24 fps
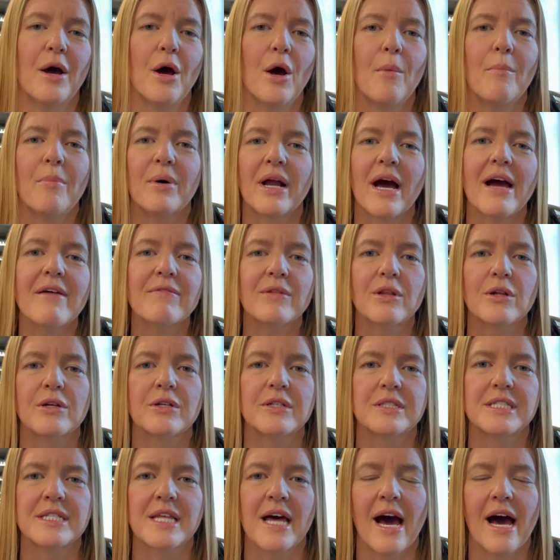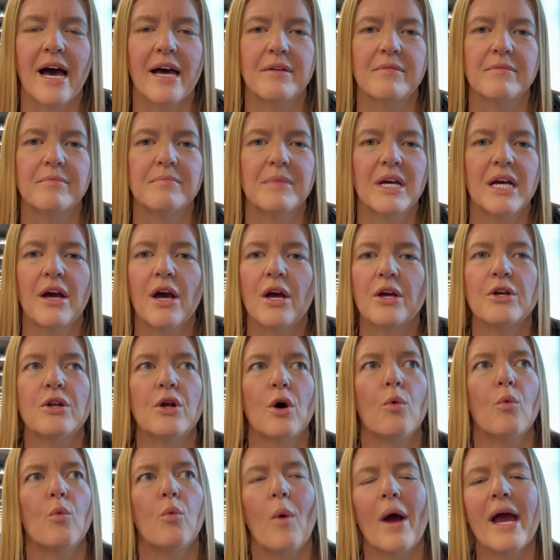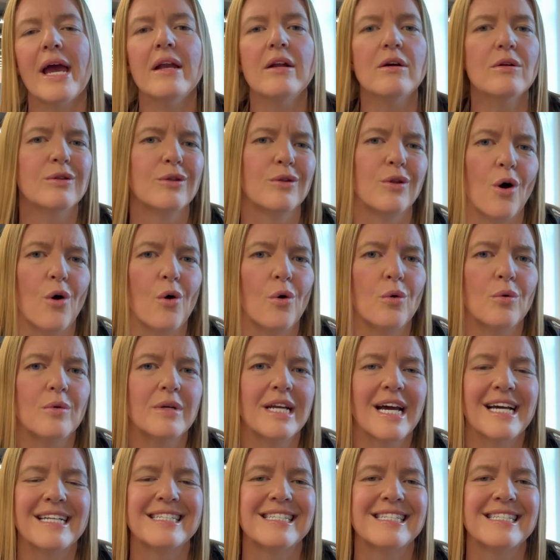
But I've learned that, weight alone